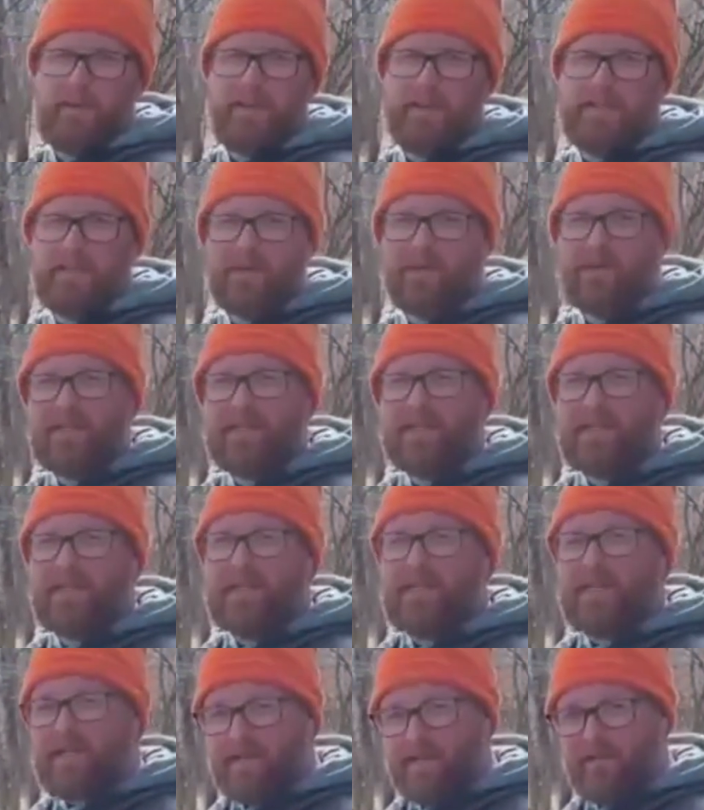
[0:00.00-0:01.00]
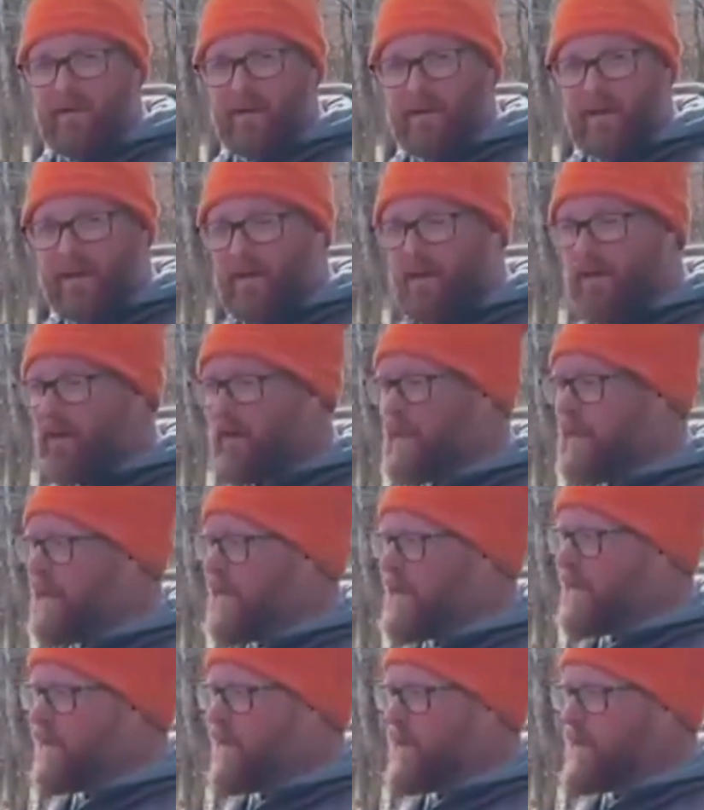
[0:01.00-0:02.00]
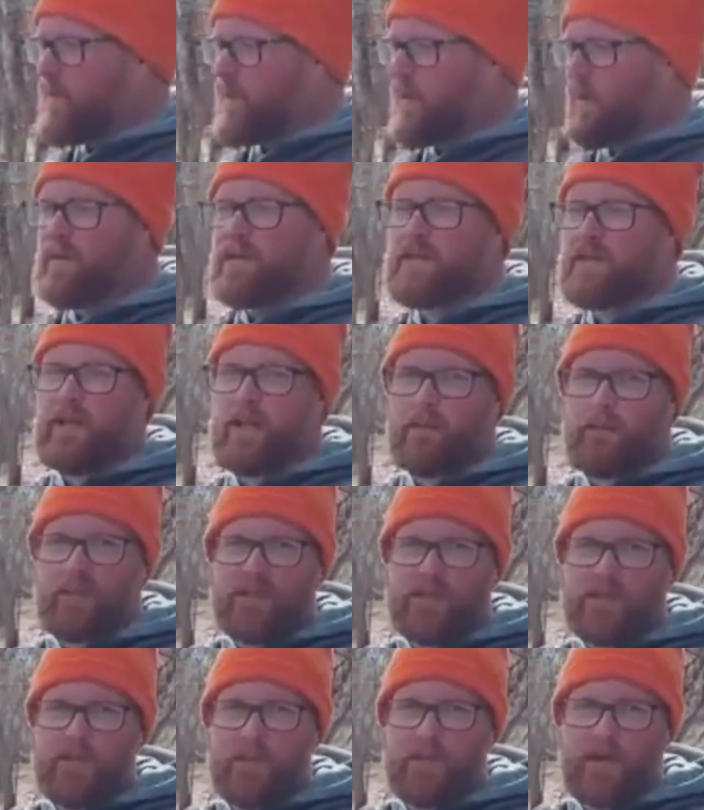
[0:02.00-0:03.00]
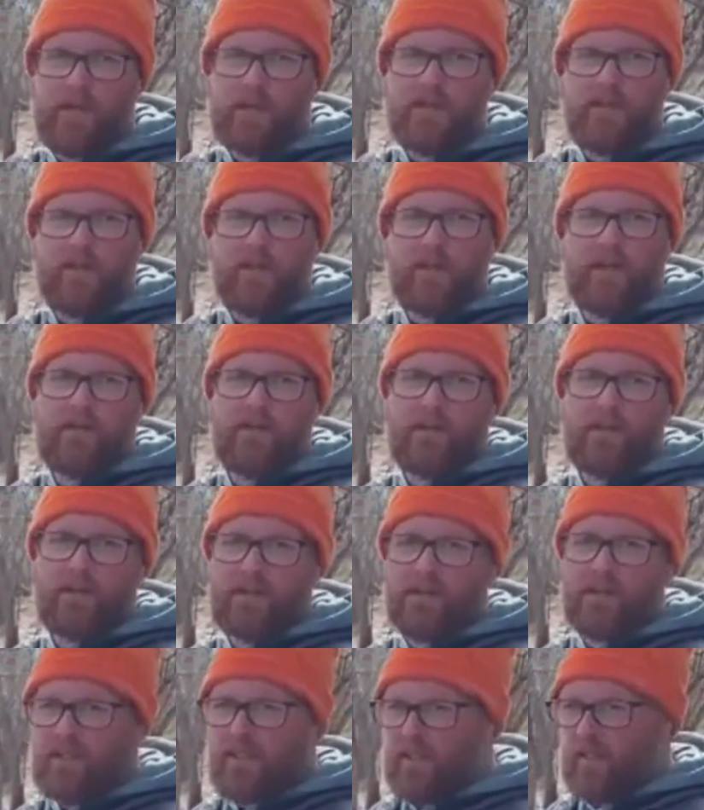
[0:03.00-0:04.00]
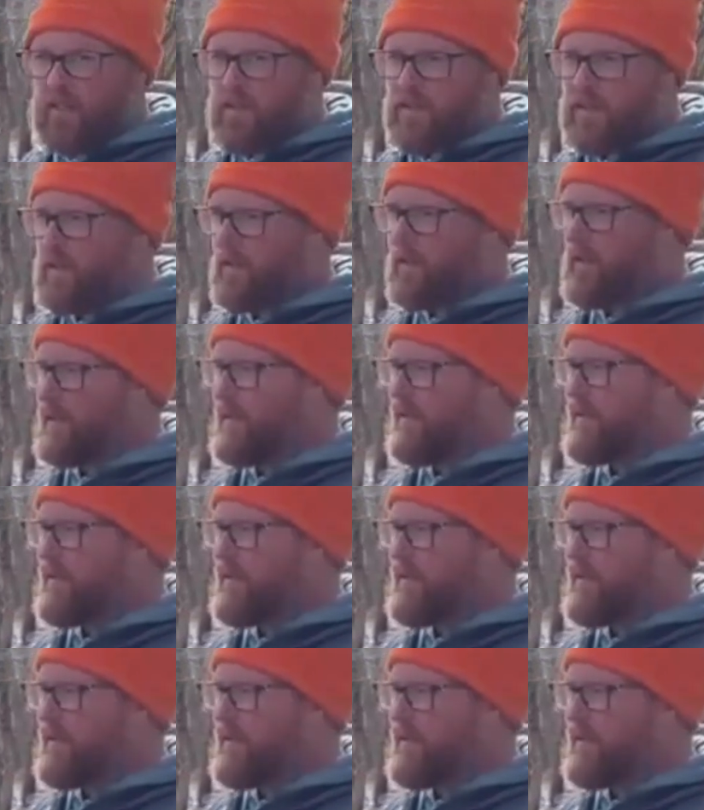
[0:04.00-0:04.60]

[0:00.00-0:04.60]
necessarily need fire, while more of these upland spots that are covered in the cedars and a lot of